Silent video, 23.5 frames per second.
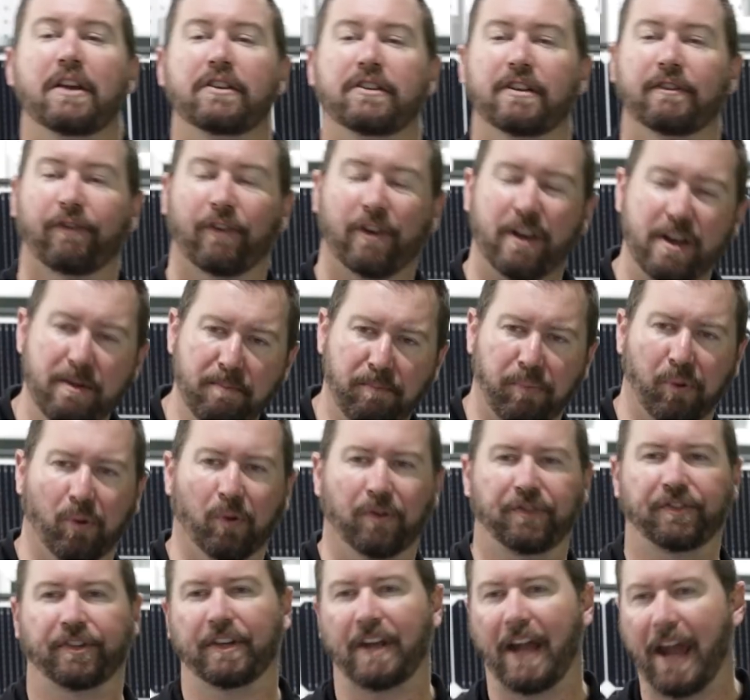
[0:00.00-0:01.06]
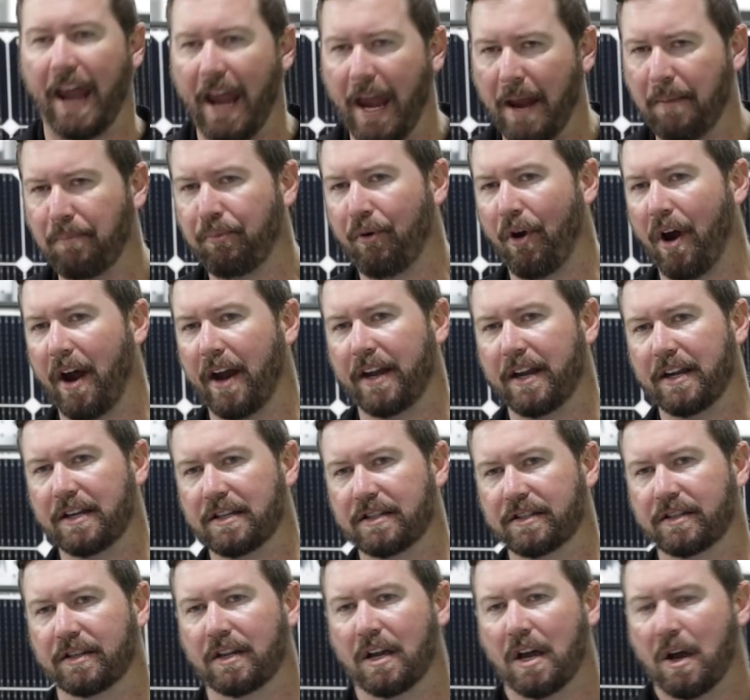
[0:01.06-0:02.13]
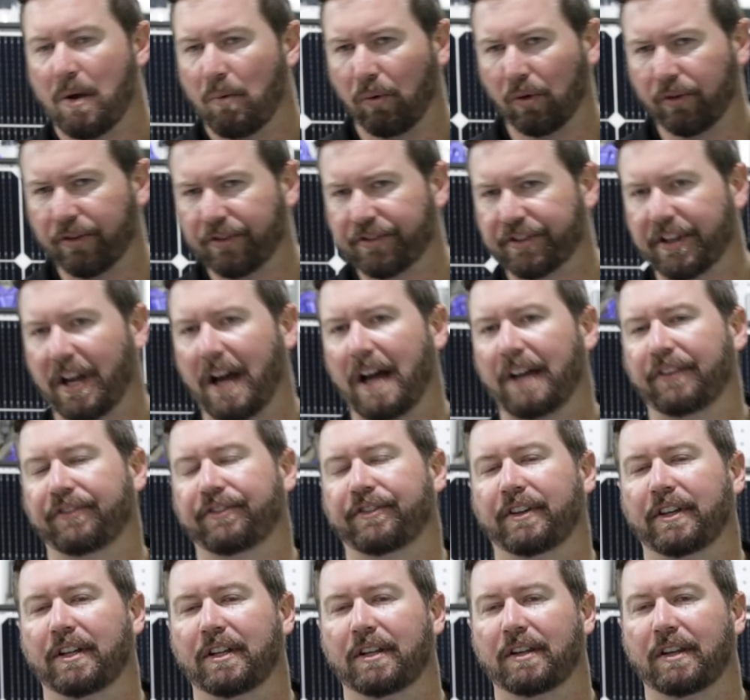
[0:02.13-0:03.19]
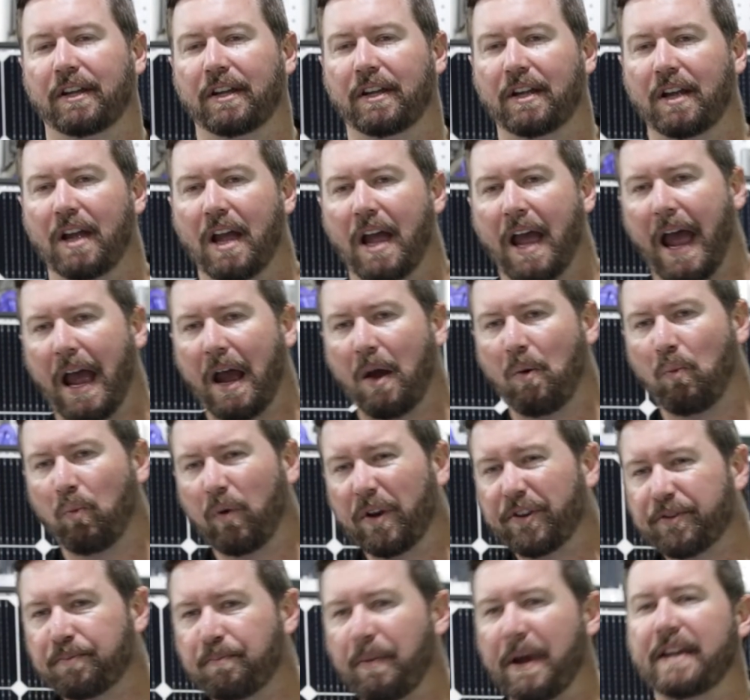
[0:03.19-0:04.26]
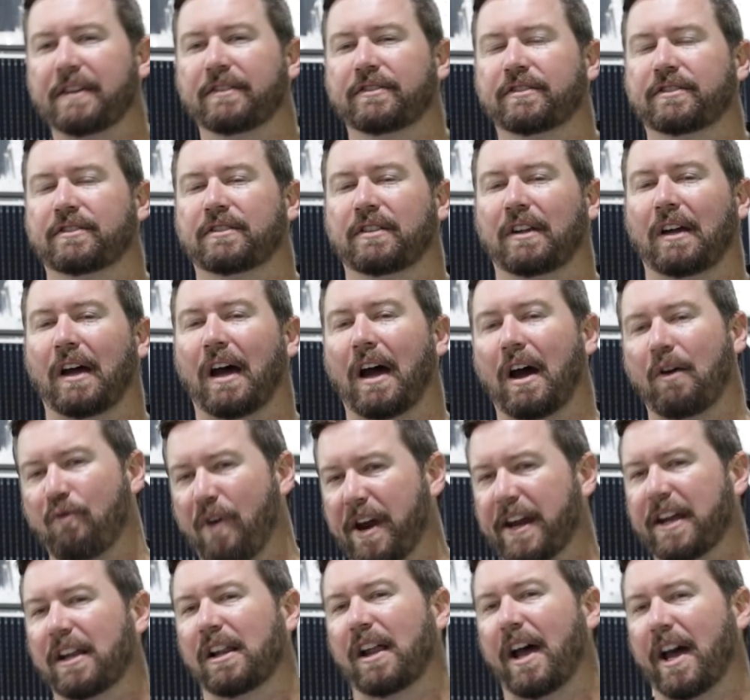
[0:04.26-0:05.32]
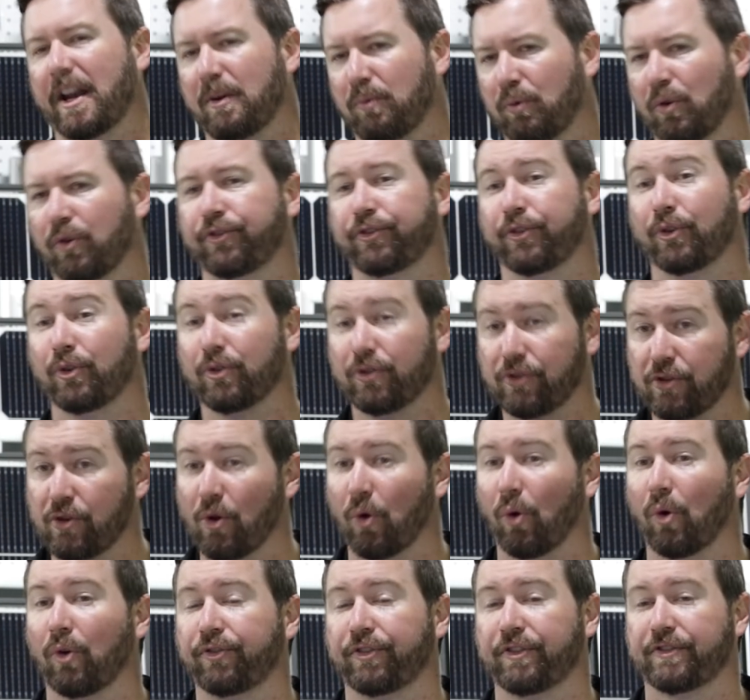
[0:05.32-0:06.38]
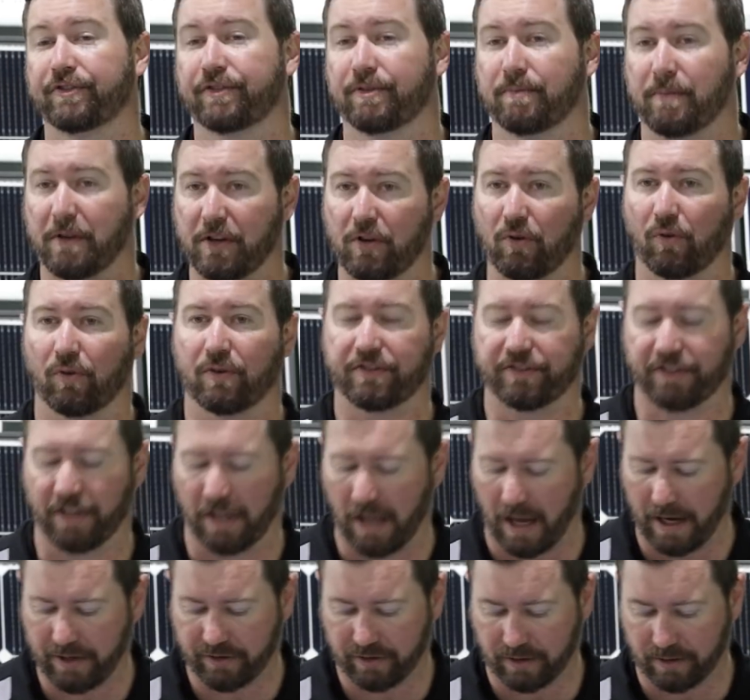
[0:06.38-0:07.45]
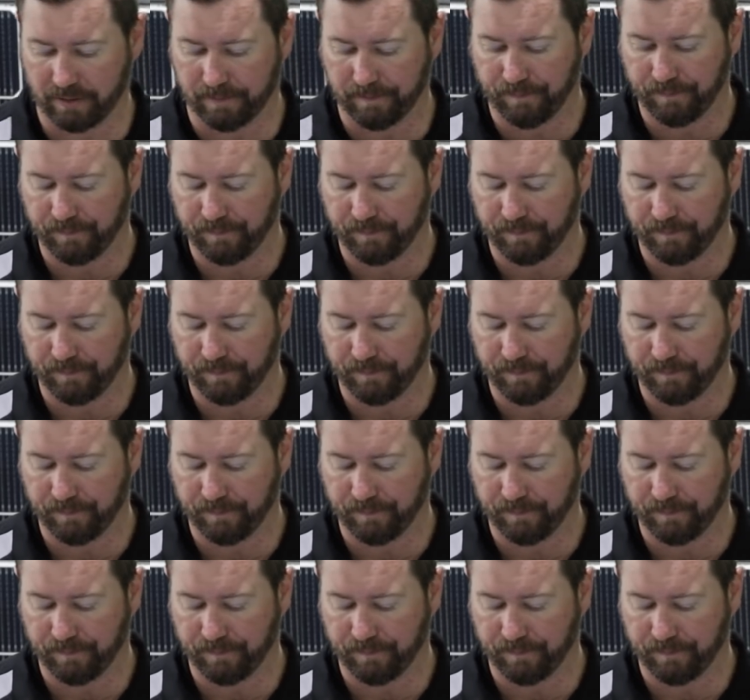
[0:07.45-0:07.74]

different inputs and amp ratings. We'll discuss which best regulator will suit your system and your installation.